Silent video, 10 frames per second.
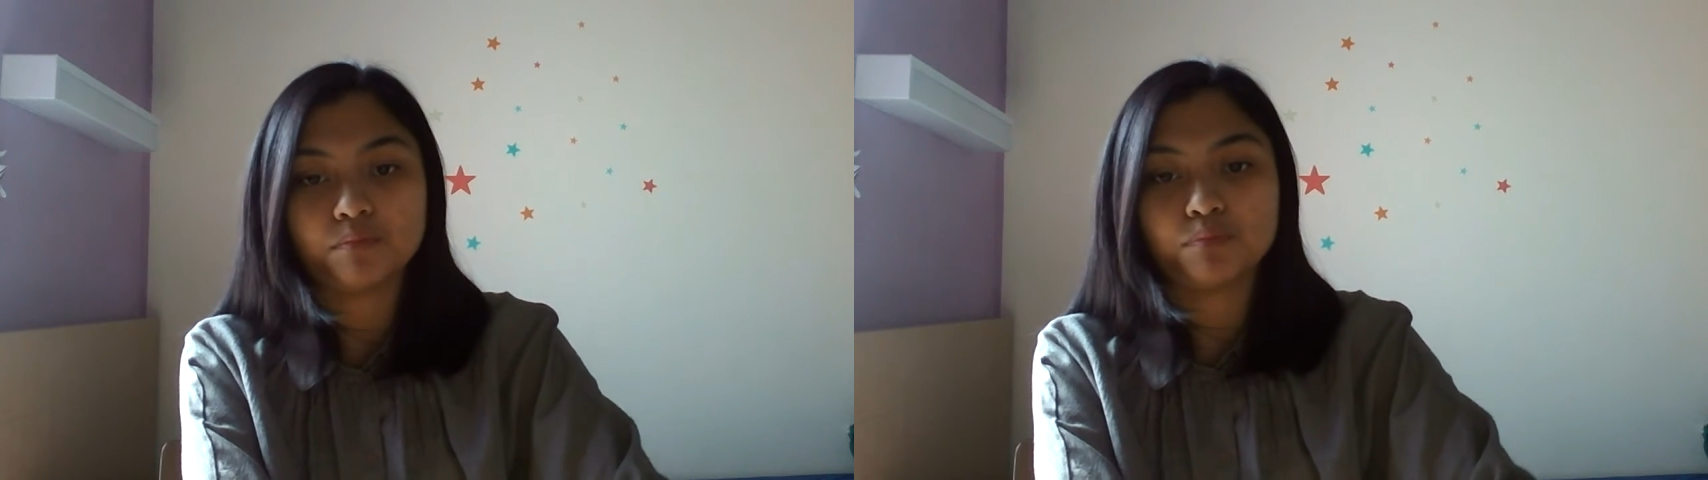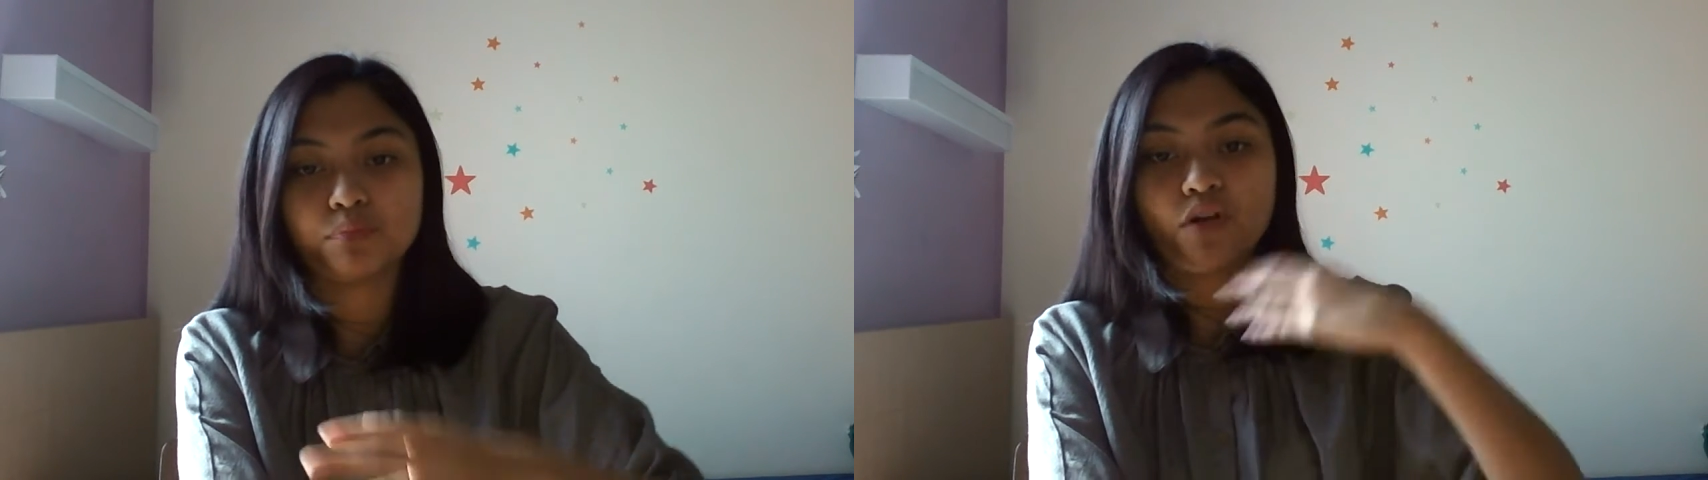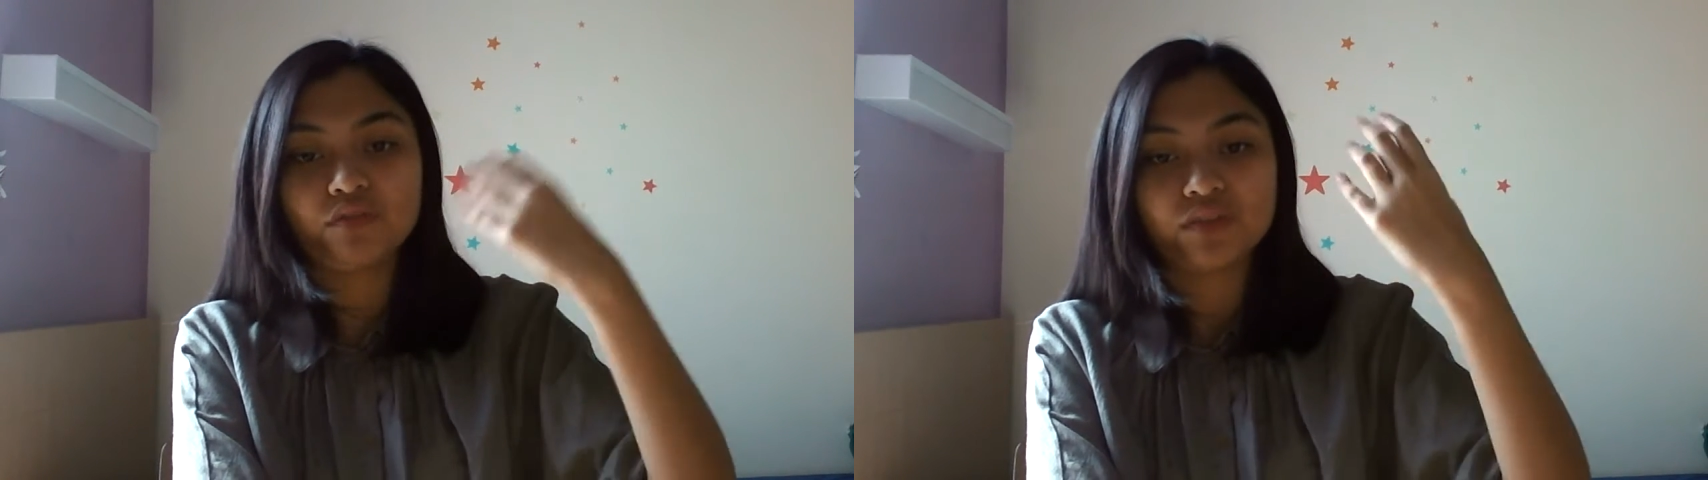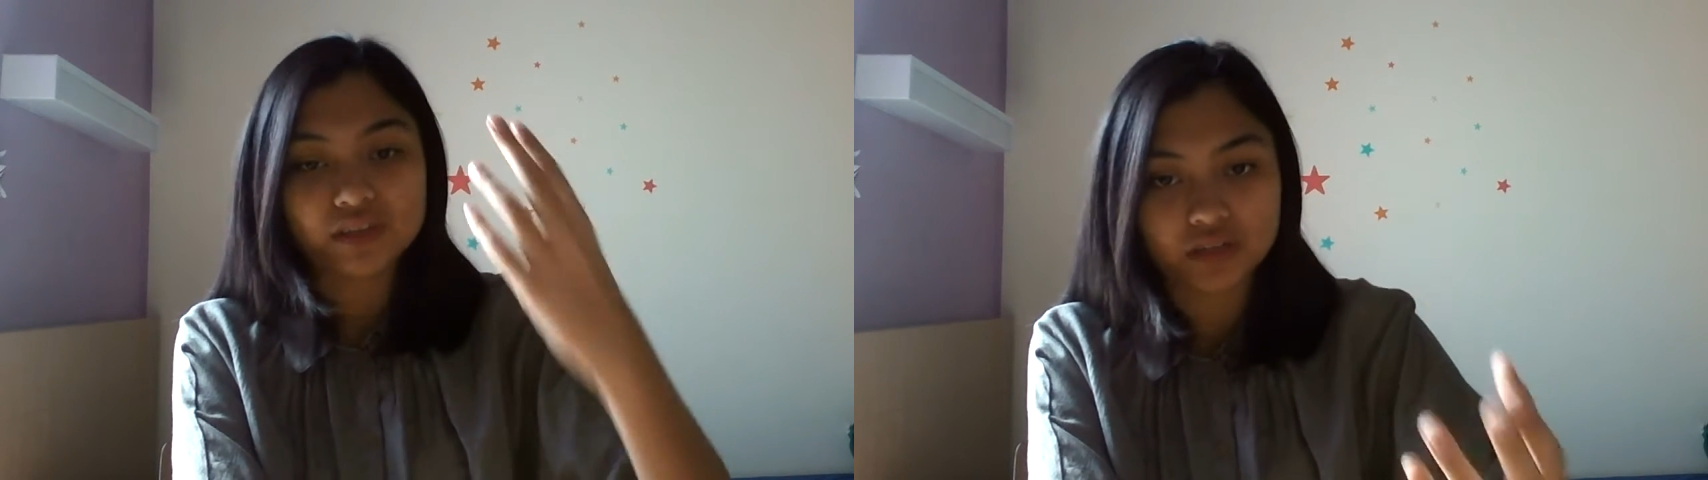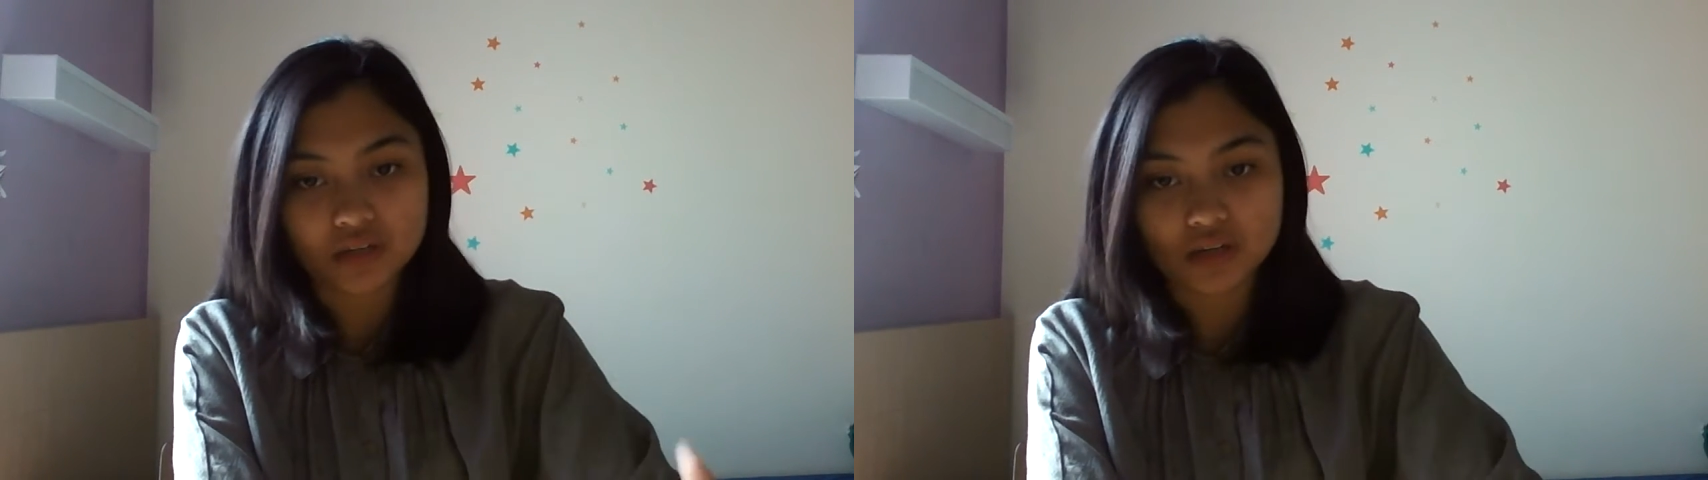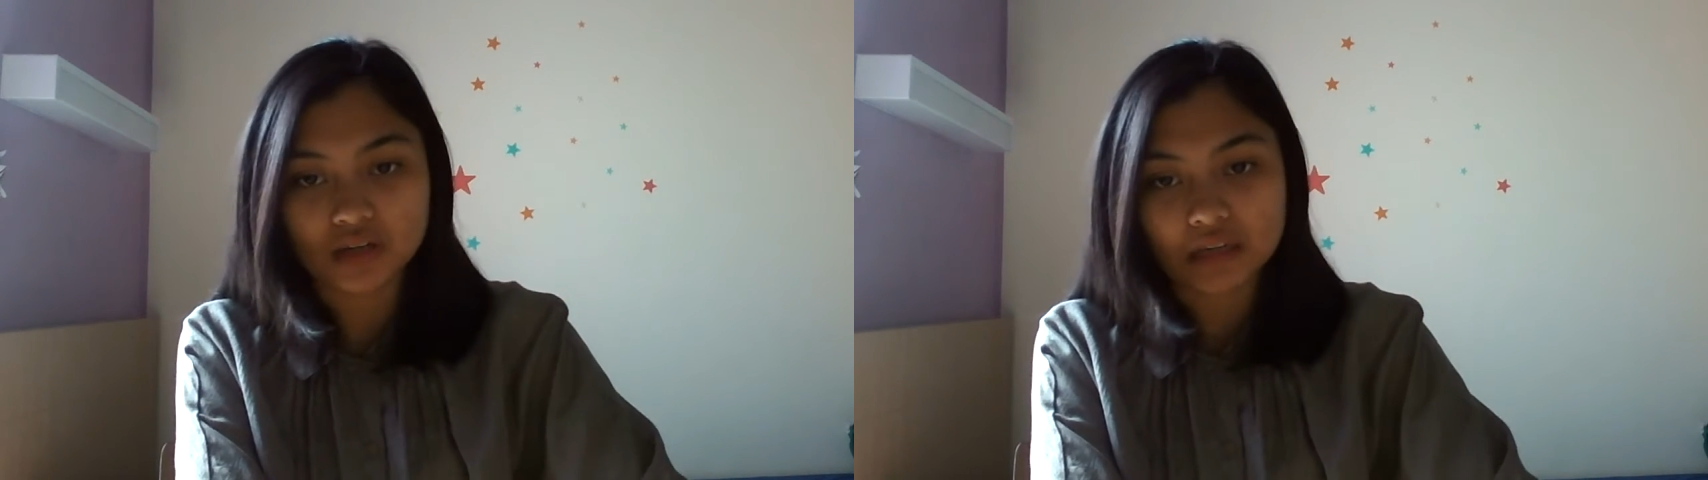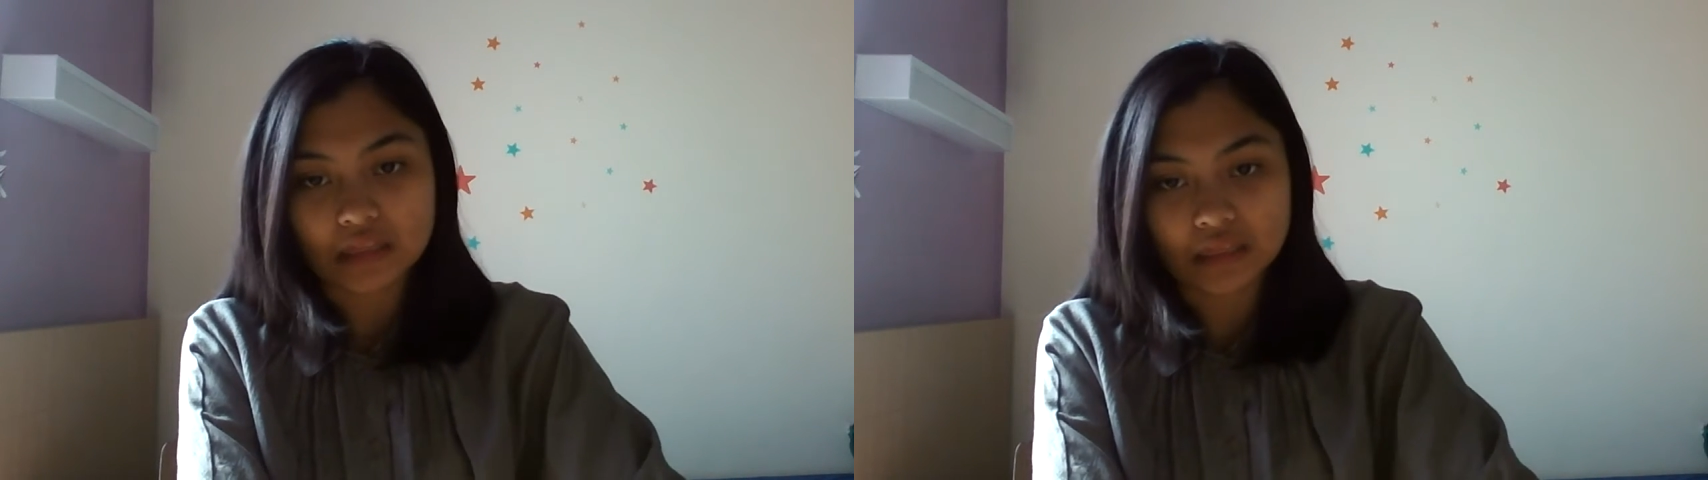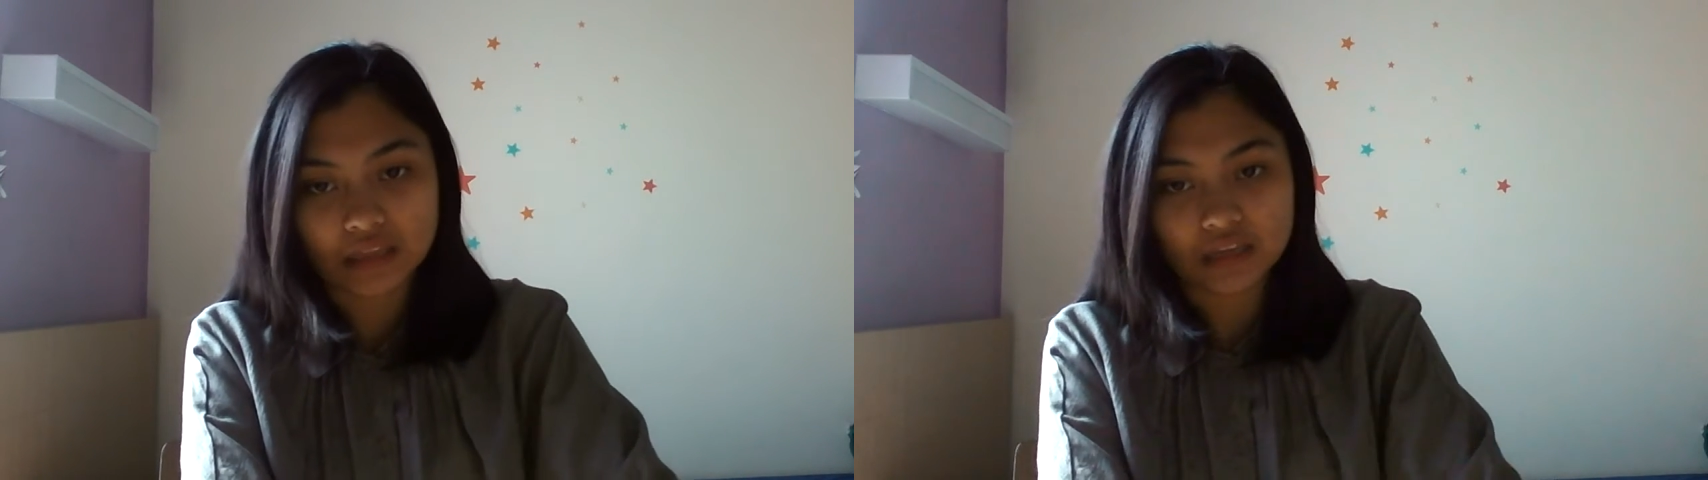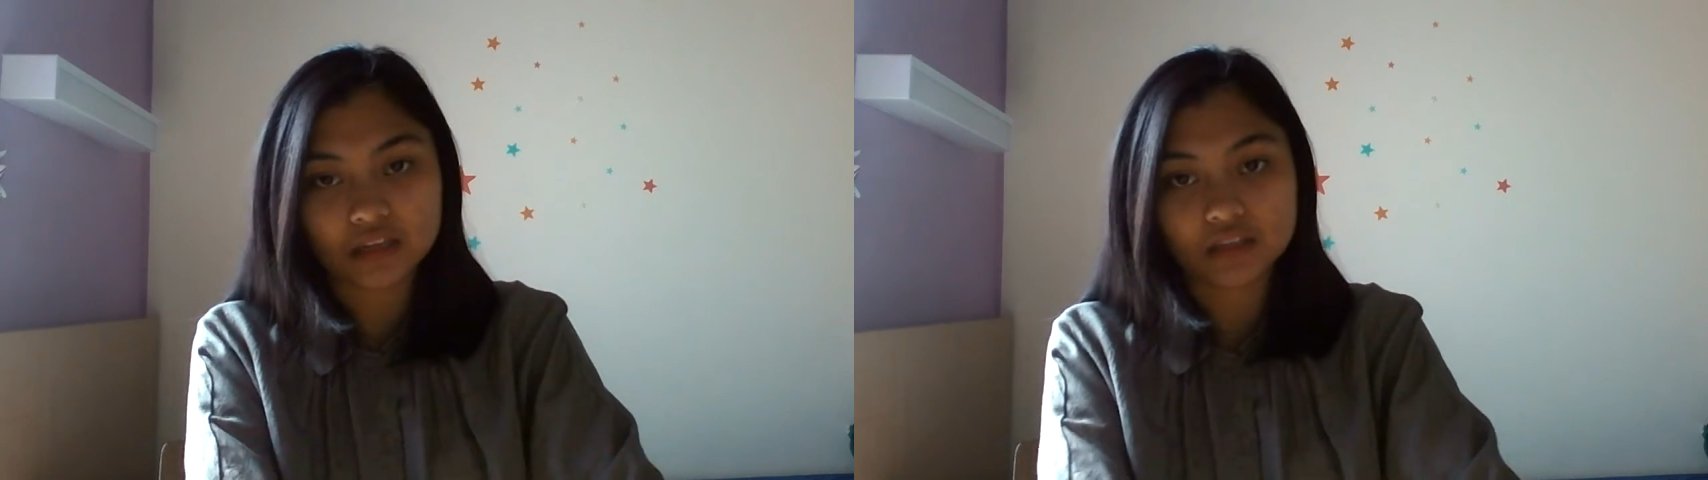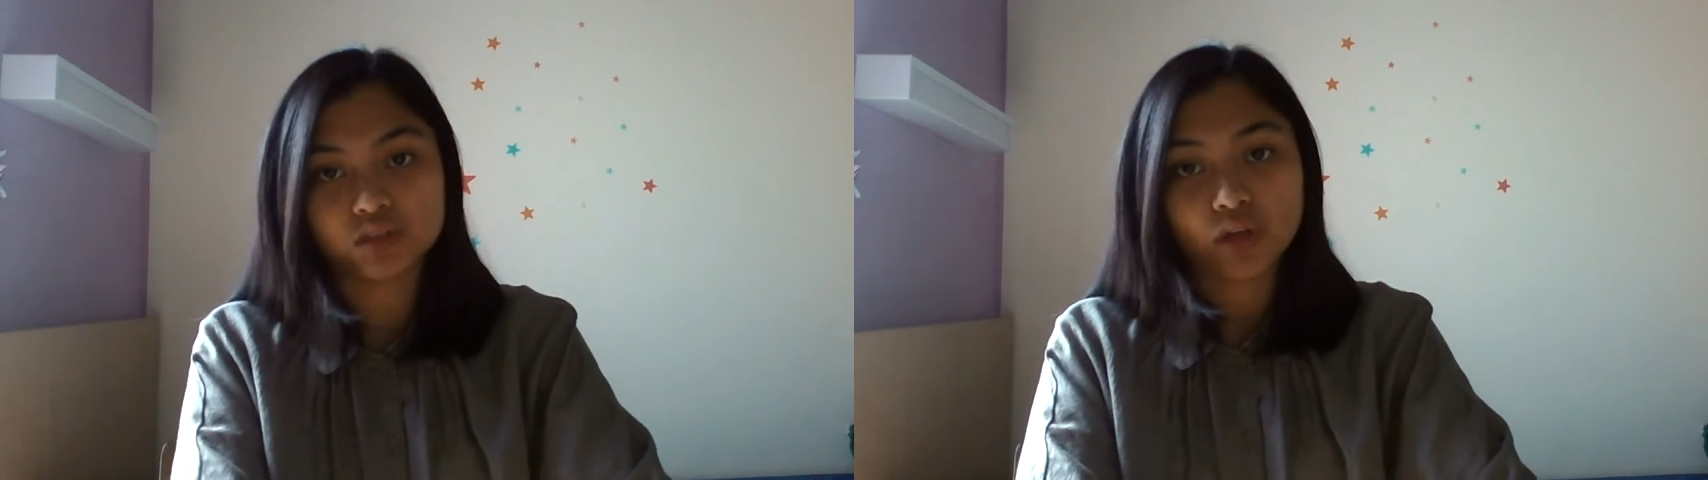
proficient in the English